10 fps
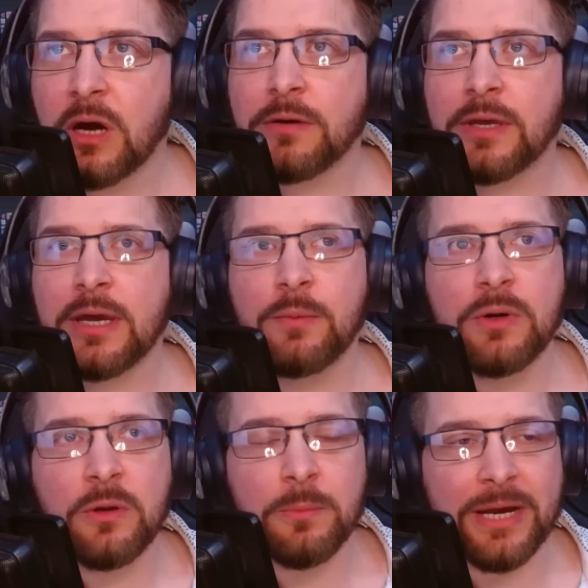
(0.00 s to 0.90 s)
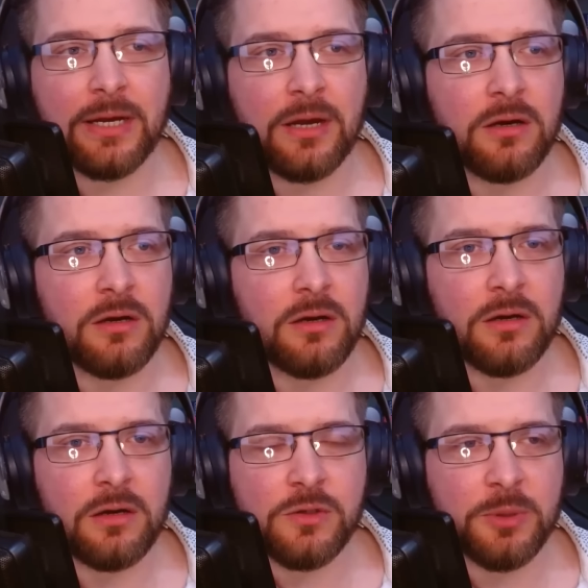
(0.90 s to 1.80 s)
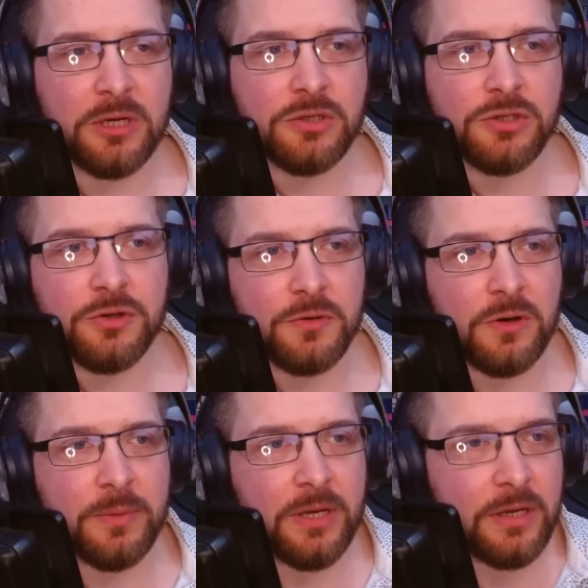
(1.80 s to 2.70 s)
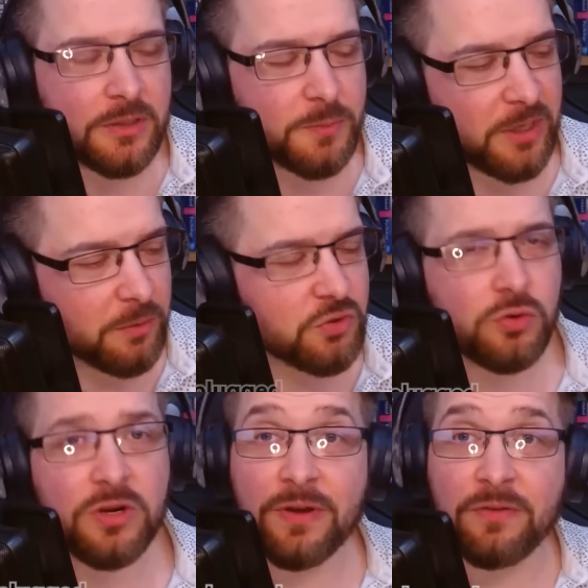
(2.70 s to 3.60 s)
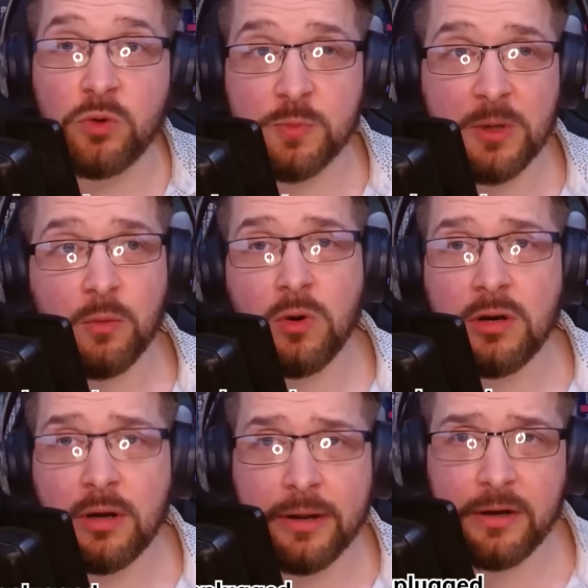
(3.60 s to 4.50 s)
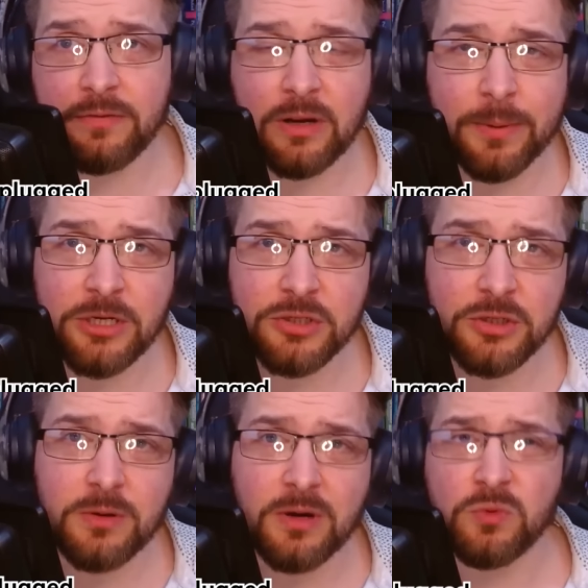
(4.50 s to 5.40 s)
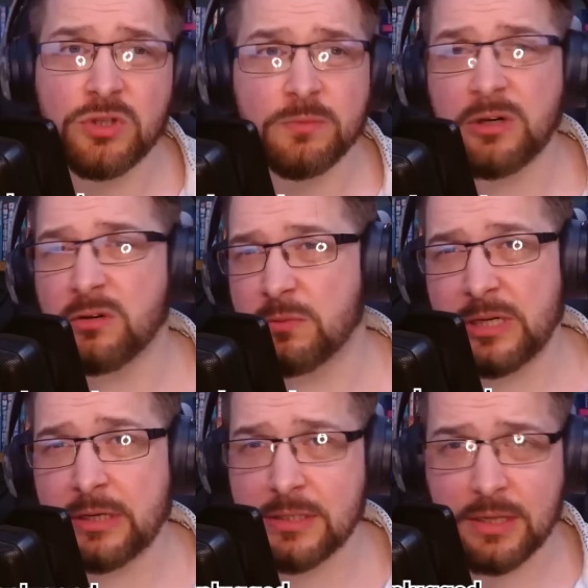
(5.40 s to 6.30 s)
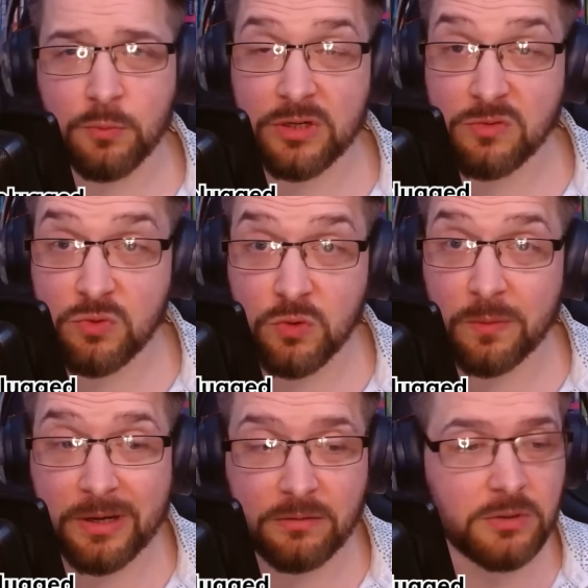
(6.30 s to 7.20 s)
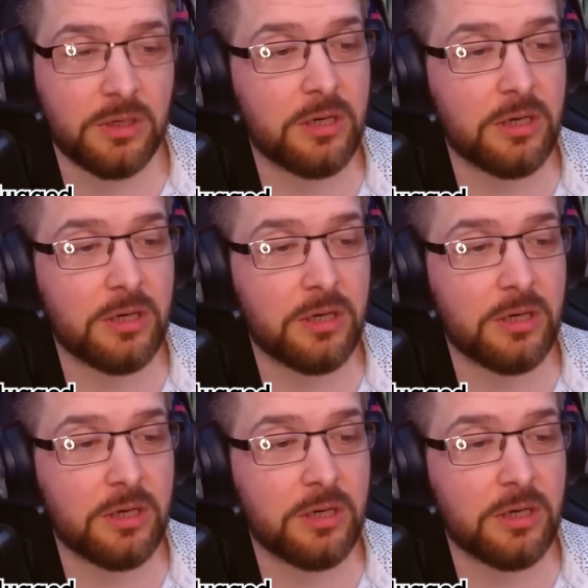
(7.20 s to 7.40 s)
Okay, welcome back to part 2. I'm here speaking with Jordan. If you haven't watched part 1, I highly recommend you do. Otherwise, you might not really understand what it is we're talking about.